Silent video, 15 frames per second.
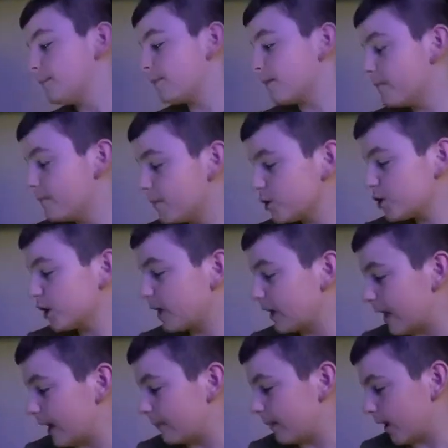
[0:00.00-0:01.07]
But
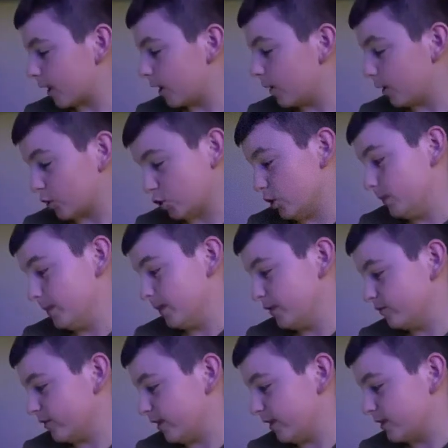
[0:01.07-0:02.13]
Mönchengladbach who are topping
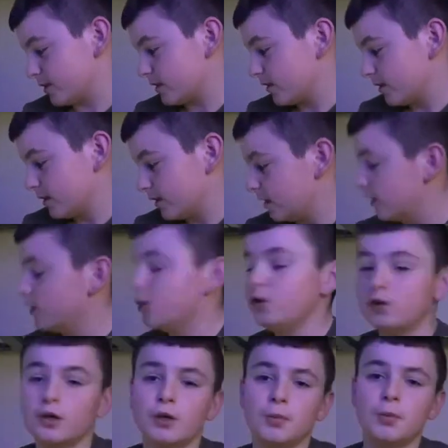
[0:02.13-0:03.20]
it, right?
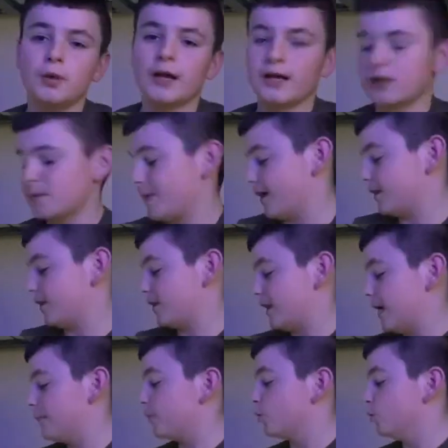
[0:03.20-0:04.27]
No one expected
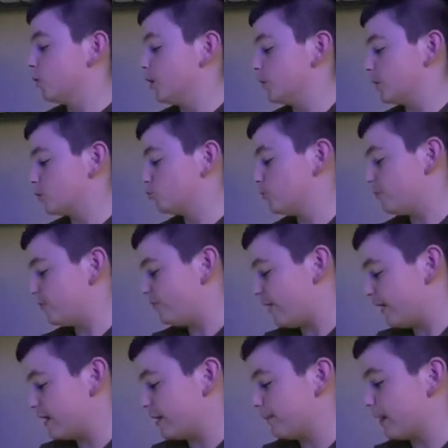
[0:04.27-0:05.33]
them to go into a group with
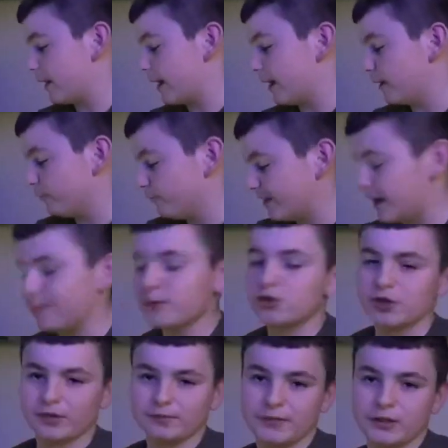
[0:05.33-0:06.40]
Inter Milan and Real
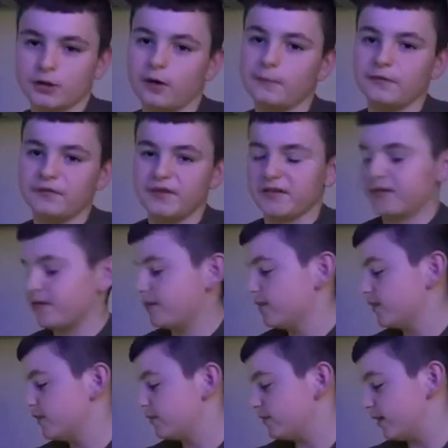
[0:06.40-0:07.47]
Madrid and be top of it,
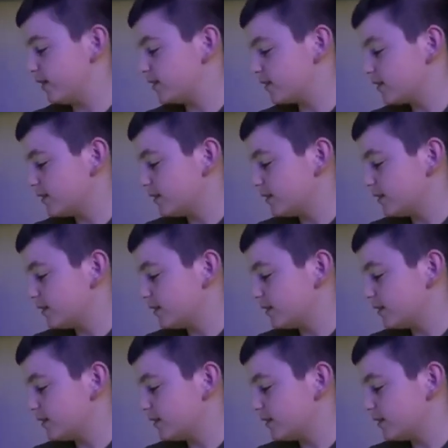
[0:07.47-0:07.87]
right?